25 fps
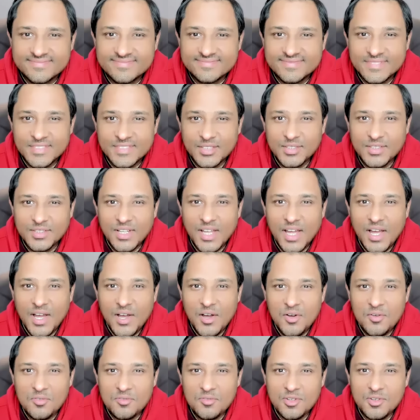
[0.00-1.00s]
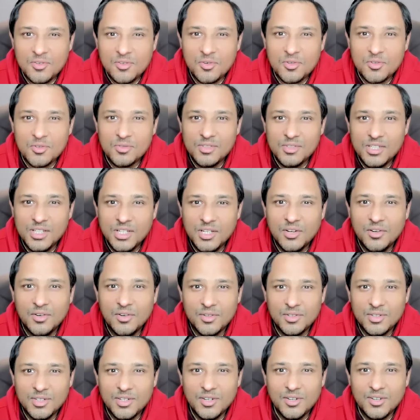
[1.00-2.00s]
So now we go to Leo.
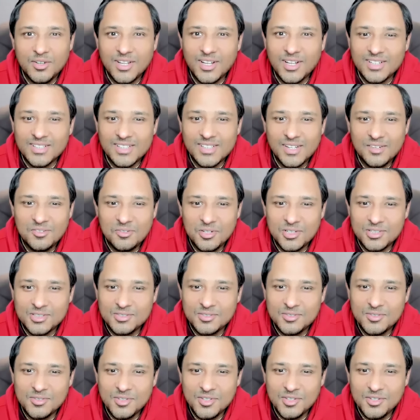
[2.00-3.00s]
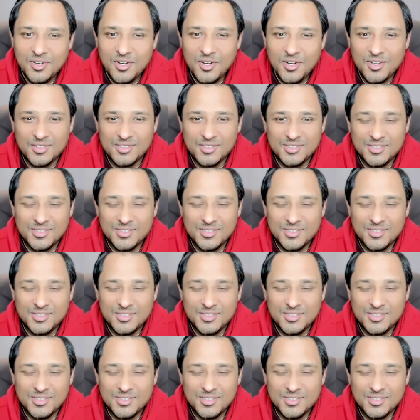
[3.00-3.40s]
Leo Lagna, what's going on?